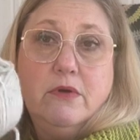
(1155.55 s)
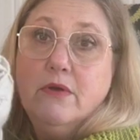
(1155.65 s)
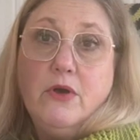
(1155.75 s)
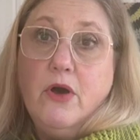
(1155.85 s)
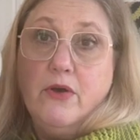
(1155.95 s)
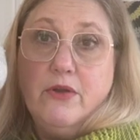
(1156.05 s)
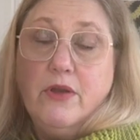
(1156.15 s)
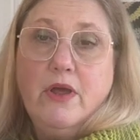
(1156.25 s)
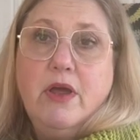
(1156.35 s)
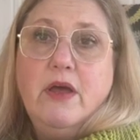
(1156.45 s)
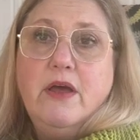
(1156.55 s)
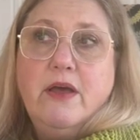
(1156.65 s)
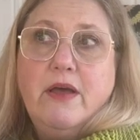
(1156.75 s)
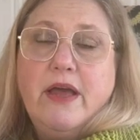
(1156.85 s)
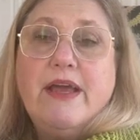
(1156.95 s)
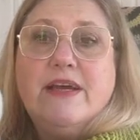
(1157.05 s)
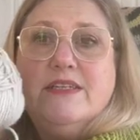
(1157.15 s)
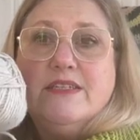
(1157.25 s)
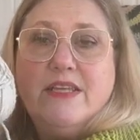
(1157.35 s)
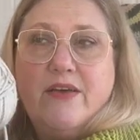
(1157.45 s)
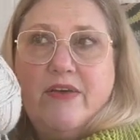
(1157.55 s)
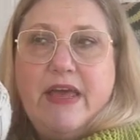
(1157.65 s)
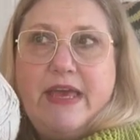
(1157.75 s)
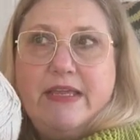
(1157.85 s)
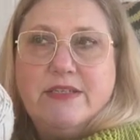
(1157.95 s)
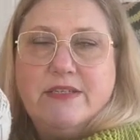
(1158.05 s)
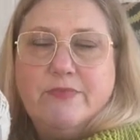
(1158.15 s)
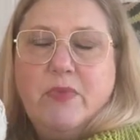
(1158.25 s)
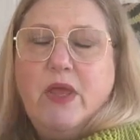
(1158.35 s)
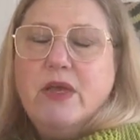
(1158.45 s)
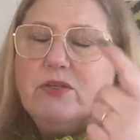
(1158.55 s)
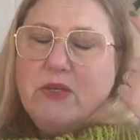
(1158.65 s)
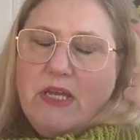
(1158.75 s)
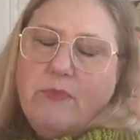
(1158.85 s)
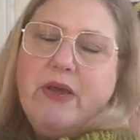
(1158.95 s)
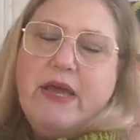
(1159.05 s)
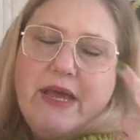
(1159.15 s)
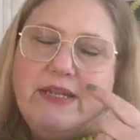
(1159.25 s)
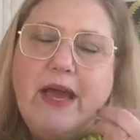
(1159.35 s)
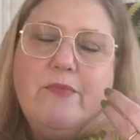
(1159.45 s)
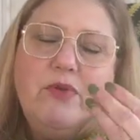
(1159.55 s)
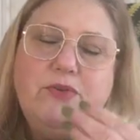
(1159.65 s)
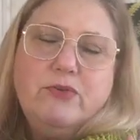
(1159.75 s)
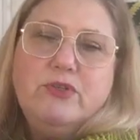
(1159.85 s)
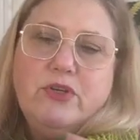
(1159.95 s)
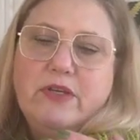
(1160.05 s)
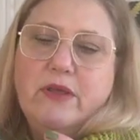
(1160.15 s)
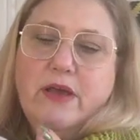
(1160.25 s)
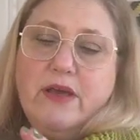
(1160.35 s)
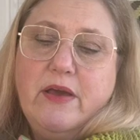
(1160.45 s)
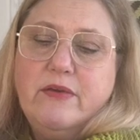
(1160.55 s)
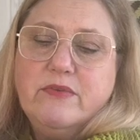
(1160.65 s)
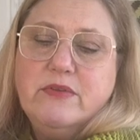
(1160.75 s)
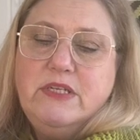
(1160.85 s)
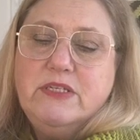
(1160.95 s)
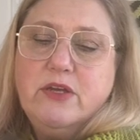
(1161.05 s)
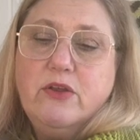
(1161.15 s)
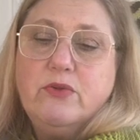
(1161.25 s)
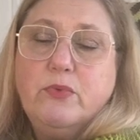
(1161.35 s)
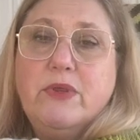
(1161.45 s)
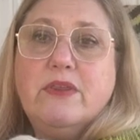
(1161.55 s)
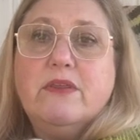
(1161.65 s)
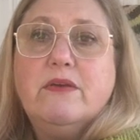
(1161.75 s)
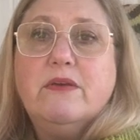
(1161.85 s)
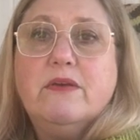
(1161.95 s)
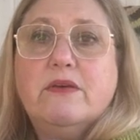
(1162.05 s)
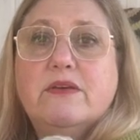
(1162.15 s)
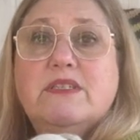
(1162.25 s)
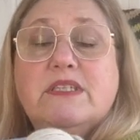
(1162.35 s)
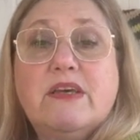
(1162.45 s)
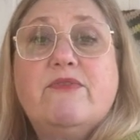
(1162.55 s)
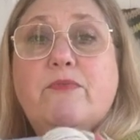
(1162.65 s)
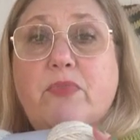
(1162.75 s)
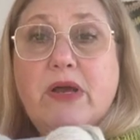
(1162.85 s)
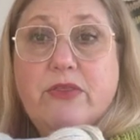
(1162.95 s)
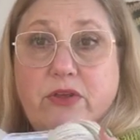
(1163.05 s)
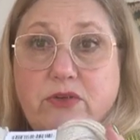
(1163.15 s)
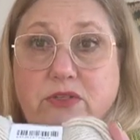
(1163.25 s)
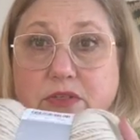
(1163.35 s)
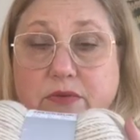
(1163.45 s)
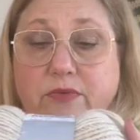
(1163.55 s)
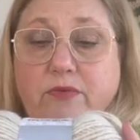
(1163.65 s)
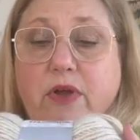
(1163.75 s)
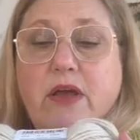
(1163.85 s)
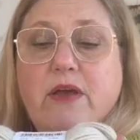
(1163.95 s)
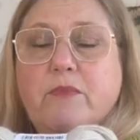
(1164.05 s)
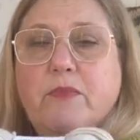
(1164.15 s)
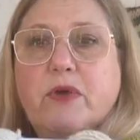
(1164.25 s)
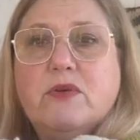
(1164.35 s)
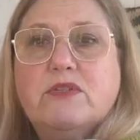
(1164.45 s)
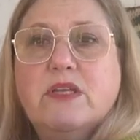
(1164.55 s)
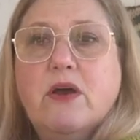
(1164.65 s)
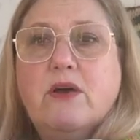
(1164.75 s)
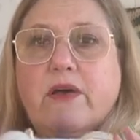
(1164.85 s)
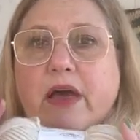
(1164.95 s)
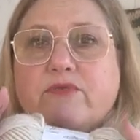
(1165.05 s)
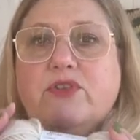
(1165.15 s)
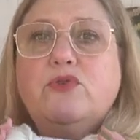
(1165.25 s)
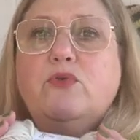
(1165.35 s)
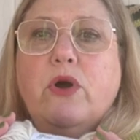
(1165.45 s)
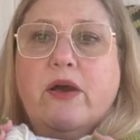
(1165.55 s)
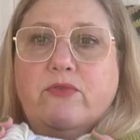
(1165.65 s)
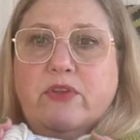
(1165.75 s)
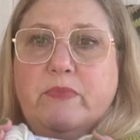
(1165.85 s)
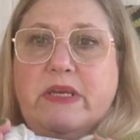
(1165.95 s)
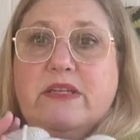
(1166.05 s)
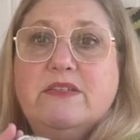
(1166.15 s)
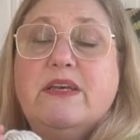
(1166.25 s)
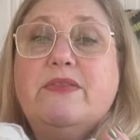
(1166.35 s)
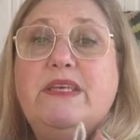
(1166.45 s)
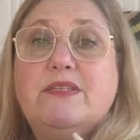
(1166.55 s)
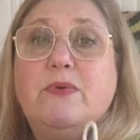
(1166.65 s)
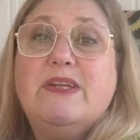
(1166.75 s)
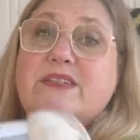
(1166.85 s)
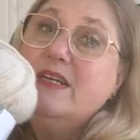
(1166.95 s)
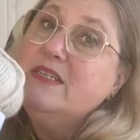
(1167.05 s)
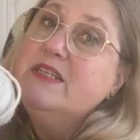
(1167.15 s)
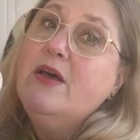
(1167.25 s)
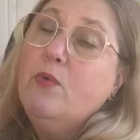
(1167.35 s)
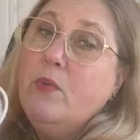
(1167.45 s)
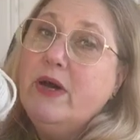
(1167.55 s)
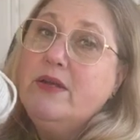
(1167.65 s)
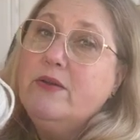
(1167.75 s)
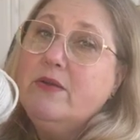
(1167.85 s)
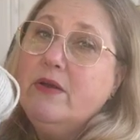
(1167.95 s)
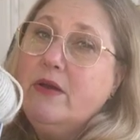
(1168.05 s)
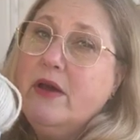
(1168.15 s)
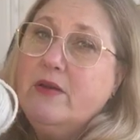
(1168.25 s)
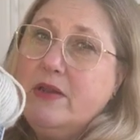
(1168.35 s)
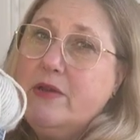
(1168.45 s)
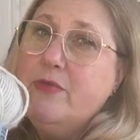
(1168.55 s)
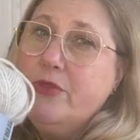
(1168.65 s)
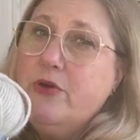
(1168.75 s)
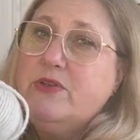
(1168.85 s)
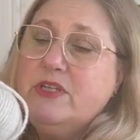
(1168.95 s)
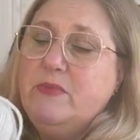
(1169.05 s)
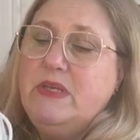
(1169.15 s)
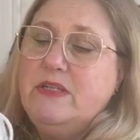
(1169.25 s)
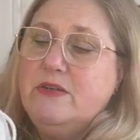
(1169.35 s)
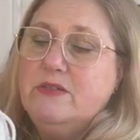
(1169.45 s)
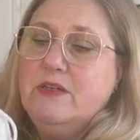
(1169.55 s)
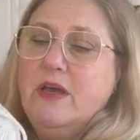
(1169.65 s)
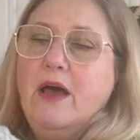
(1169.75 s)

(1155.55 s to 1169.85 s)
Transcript: gone, and I just have 8. So in my head I usually I knit a lot with 7 brothers because they have 200 meters and this one is just 130 meters.